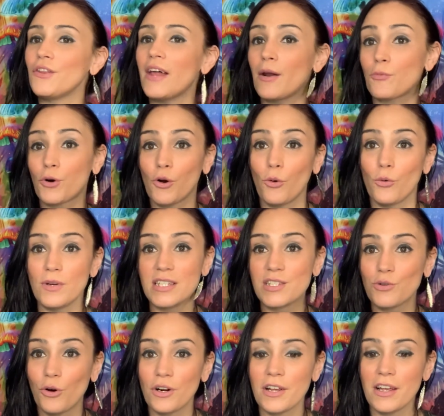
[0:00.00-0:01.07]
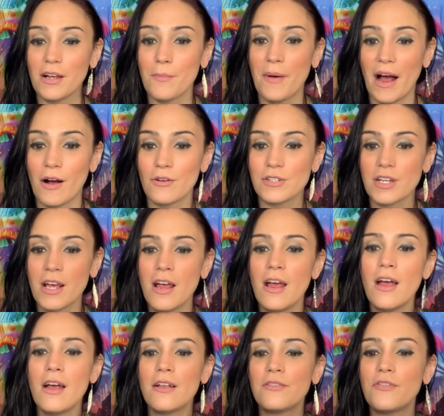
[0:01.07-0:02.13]
that we're always talking about.
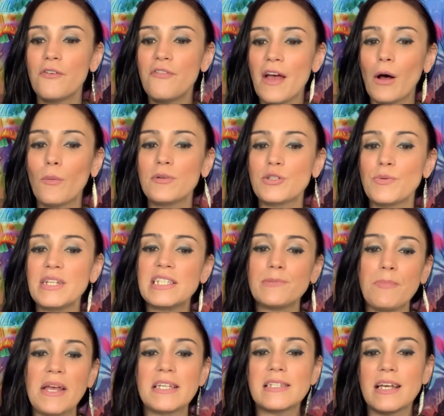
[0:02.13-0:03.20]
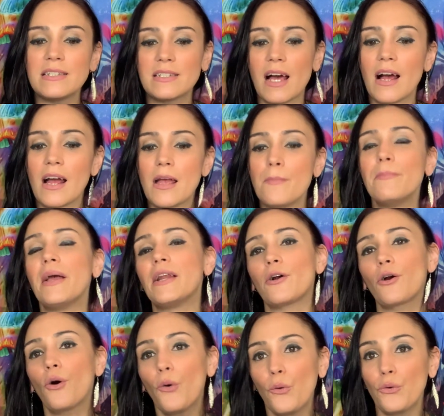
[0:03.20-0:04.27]
The veil between space and time in
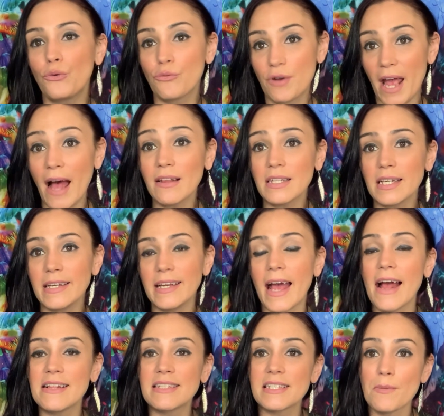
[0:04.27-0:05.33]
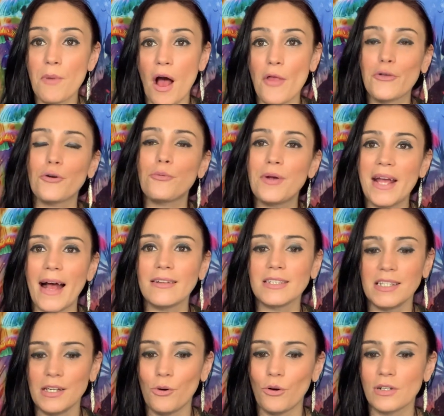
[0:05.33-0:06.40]
our own reality and some other
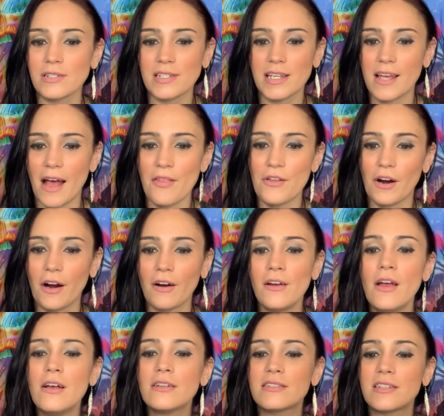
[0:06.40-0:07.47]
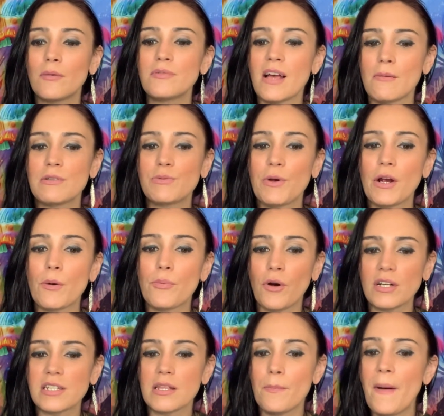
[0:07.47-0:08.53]
reality altogether. Sometimes we are
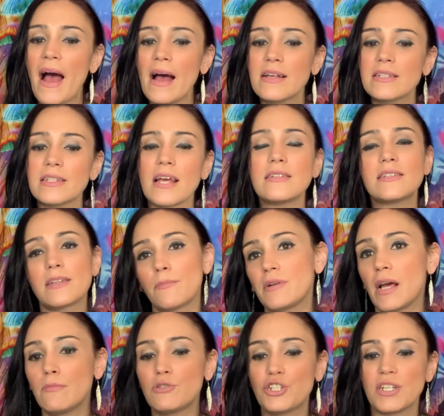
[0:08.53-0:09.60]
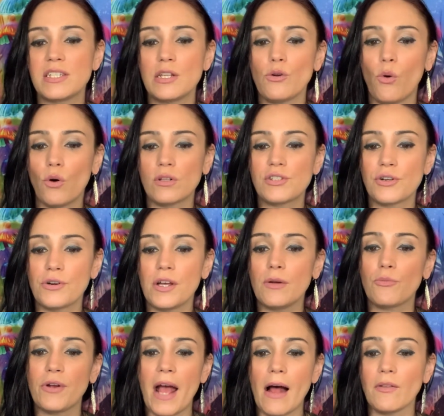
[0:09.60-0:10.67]
brought to the past and sometimes just an alternate
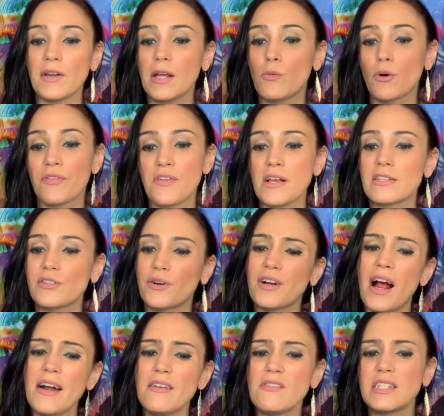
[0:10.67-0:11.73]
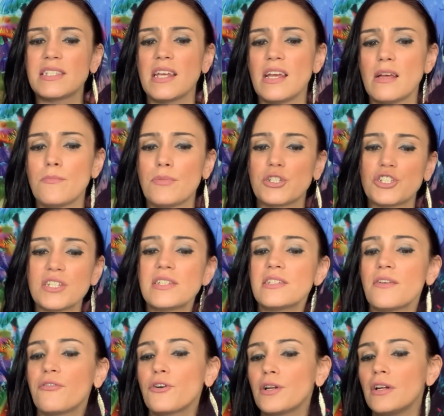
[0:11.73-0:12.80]
reality where things are kind of the same, but just
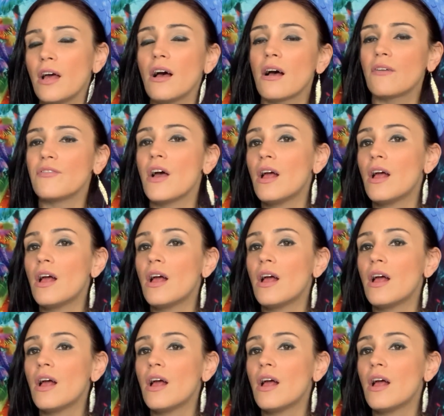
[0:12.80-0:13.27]
different enough